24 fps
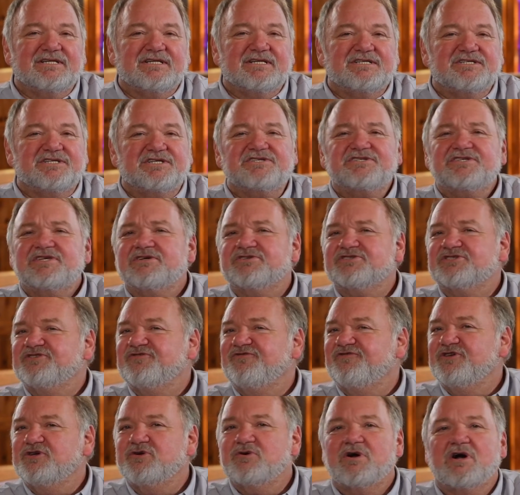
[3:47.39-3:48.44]
Just those
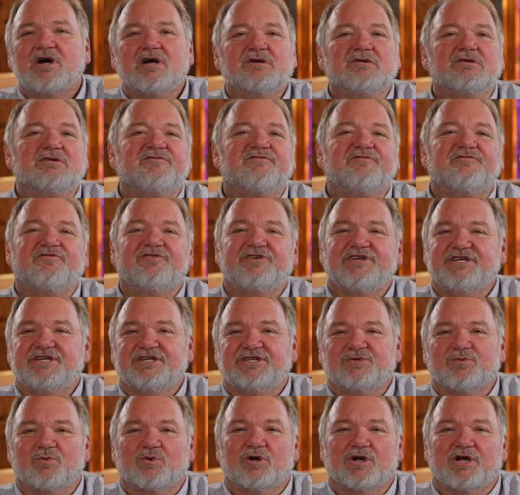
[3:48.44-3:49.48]
few hundred
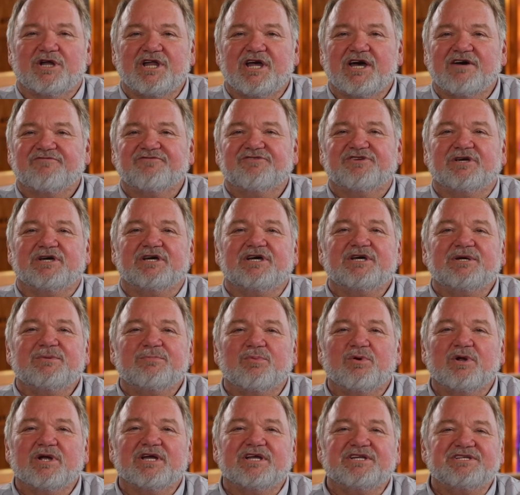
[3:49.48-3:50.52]
feet were enough to
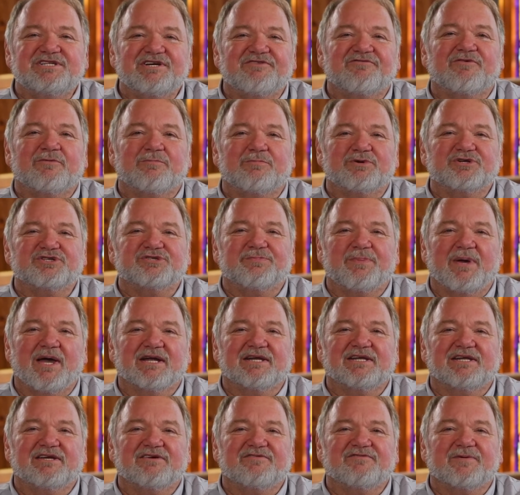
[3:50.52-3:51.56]
bring a different
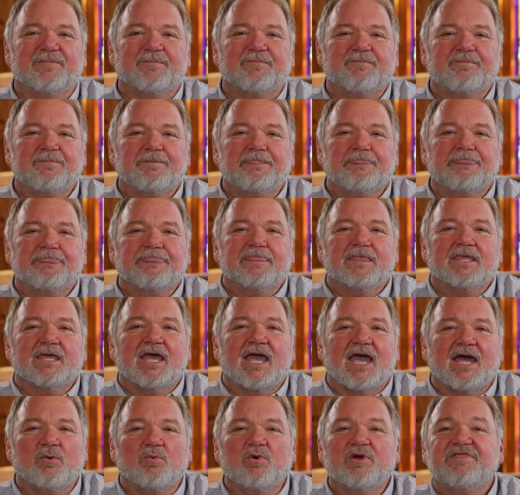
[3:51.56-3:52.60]
perspective.
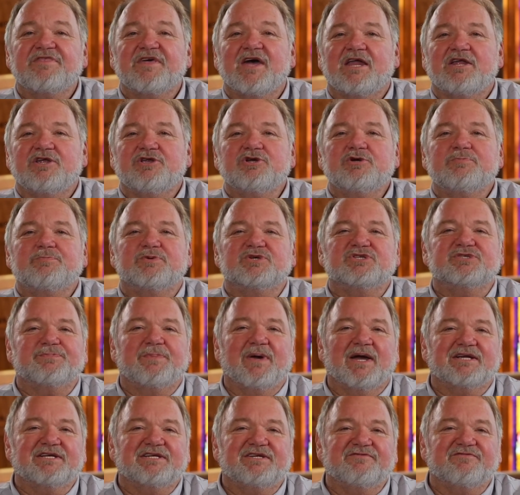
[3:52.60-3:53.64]
And with that new
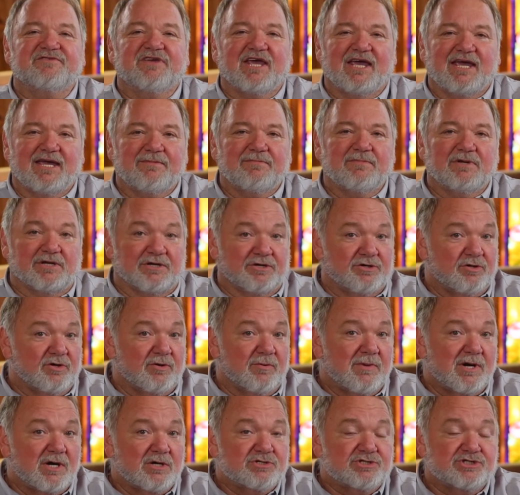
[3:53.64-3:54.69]
perspective came a new
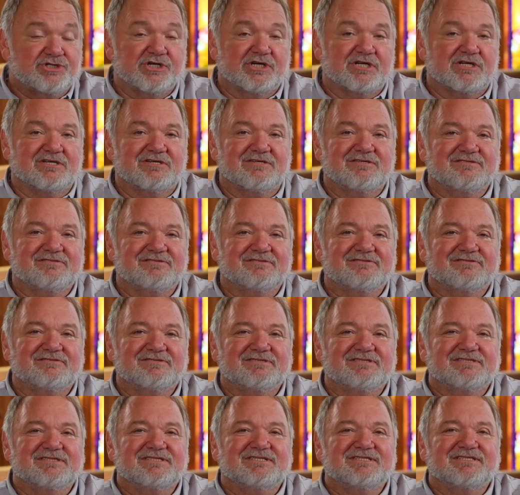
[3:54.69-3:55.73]
emotion.
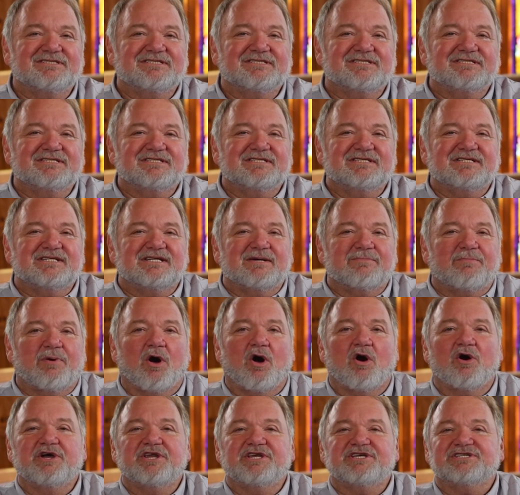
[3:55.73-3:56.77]

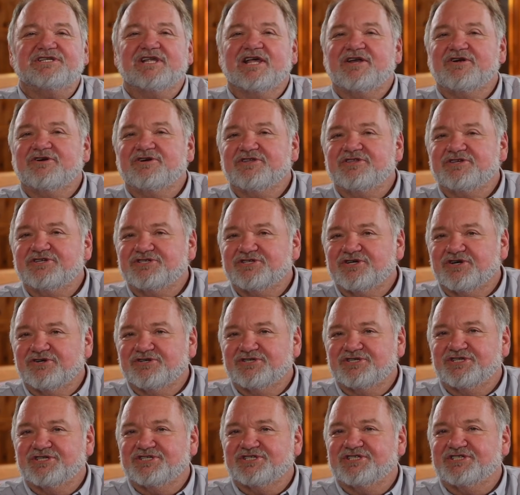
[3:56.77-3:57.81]
Paul, in his letter to the
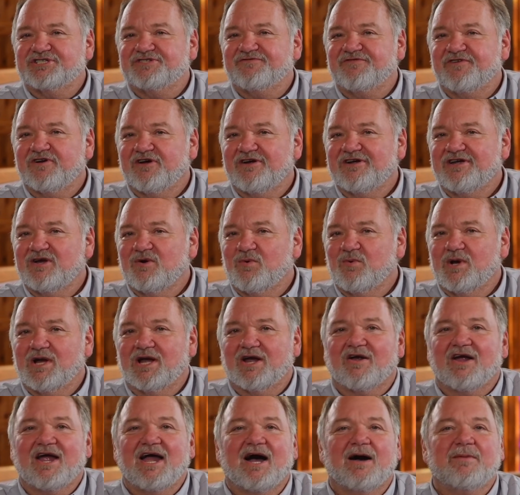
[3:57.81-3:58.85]
churches, is very
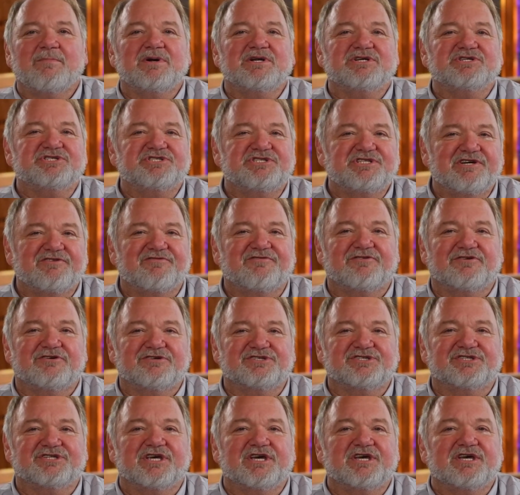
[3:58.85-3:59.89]
aware how much
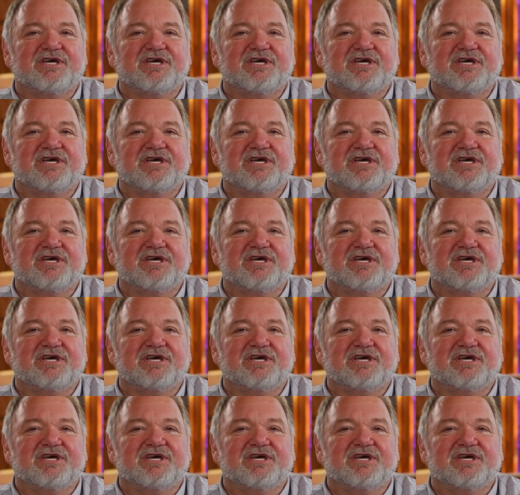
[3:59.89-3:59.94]
difference